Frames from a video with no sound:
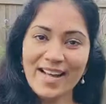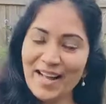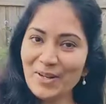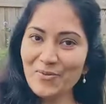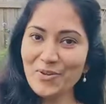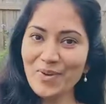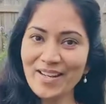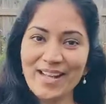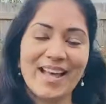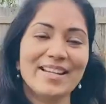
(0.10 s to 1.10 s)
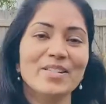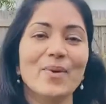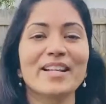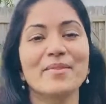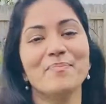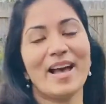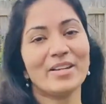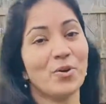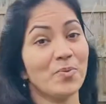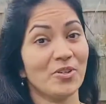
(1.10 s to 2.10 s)
Hello everyone and welcome back.
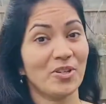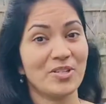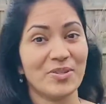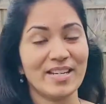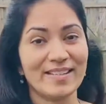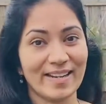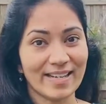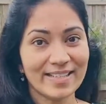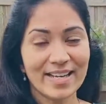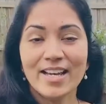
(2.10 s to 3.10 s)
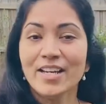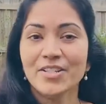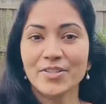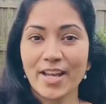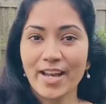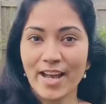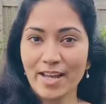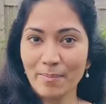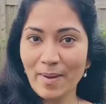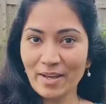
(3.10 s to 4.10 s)
Hope you're all doing great. Today I
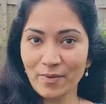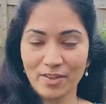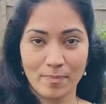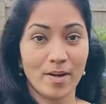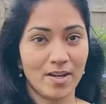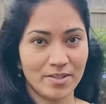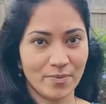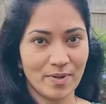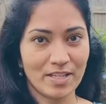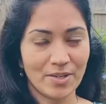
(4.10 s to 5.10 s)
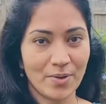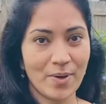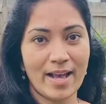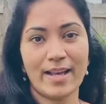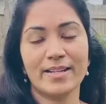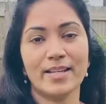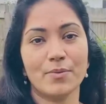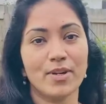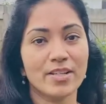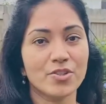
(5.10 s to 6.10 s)
am back with a plant video and I
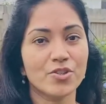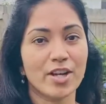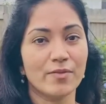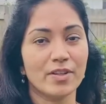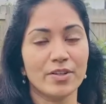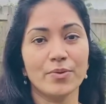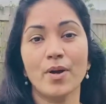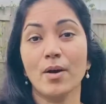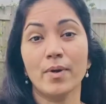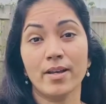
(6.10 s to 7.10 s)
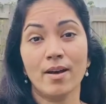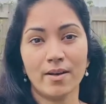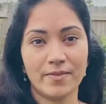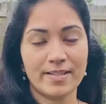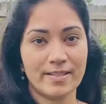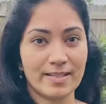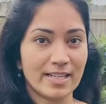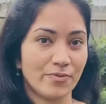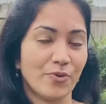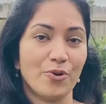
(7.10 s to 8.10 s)
would like to share with you how I harvest
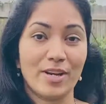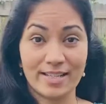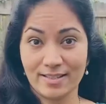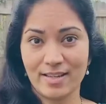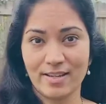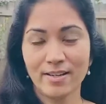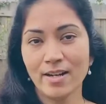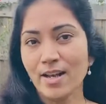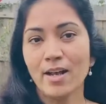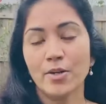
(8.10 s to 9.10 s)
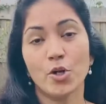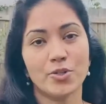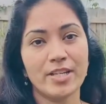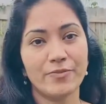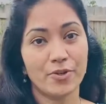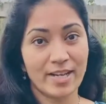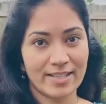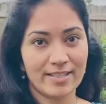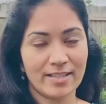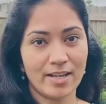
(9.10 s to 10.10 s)
seeds for next year. Not only for
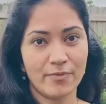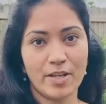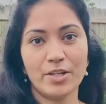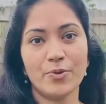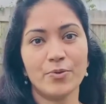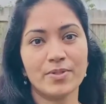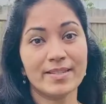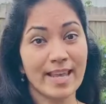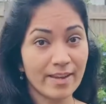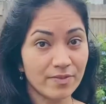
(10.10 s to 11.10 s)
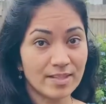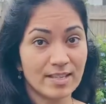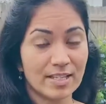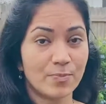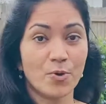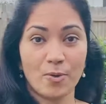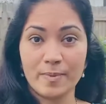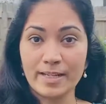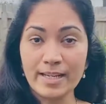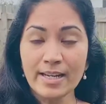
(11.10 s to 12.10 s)
next year, when you save the seeds
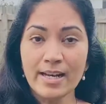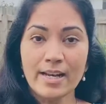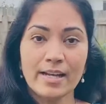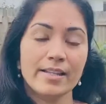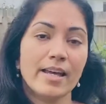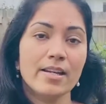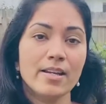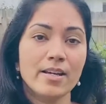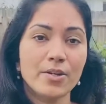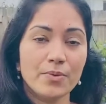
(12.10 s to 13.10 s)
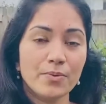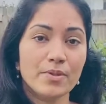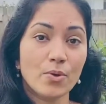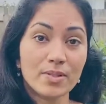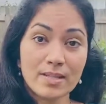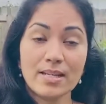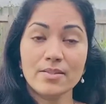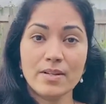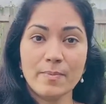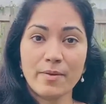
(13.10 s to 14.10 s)
properly, then those seeds
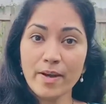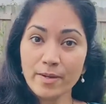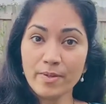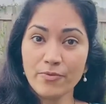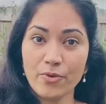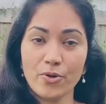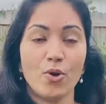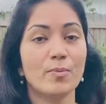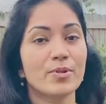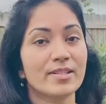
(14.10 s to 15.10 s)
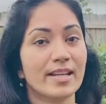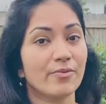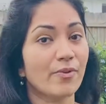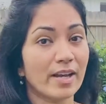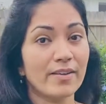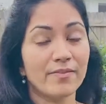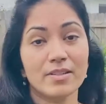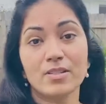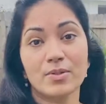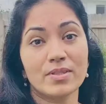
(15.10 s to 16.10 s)
will be viable for almost like 5
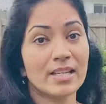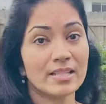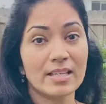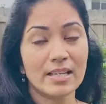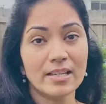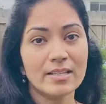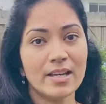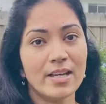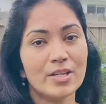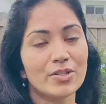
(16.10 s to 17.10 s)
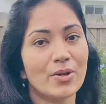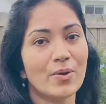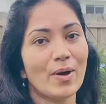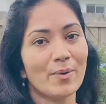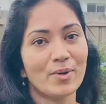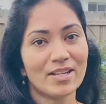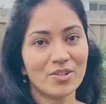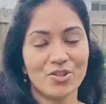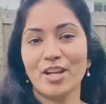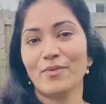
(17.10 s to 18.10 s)
to 6 years. So I would like to
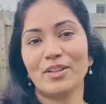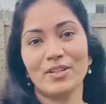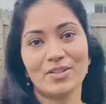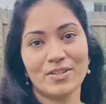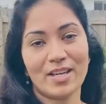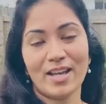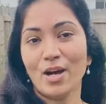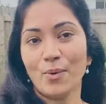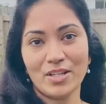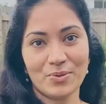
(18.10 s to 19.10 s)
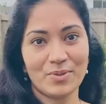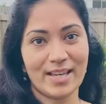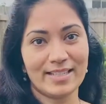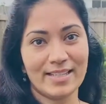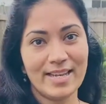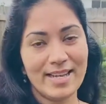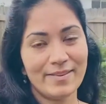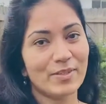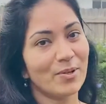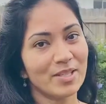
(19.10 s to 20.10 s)
share with you today how I do that.
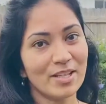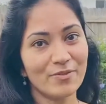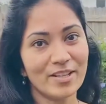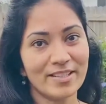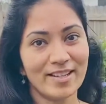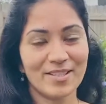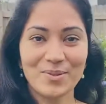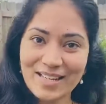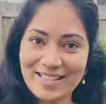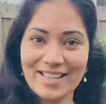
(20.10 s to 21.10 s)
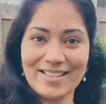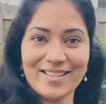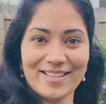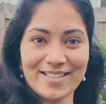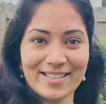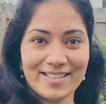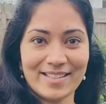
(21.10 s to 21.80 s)
Without any further ado, let's get started.